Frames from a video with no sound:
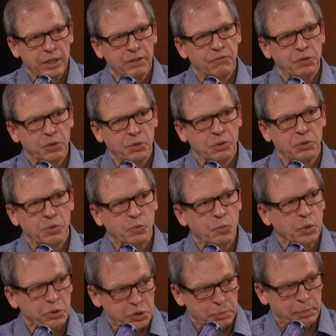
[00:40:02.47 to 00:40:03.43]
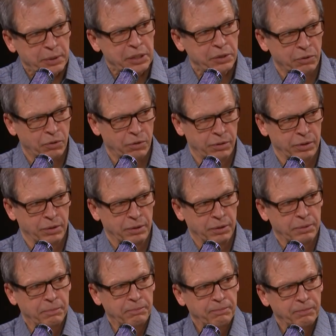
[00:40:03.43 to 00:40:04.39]
if you will speak
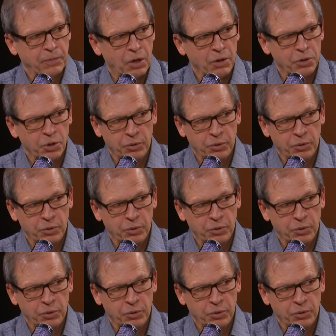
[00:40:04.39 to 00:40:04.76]
longer. Although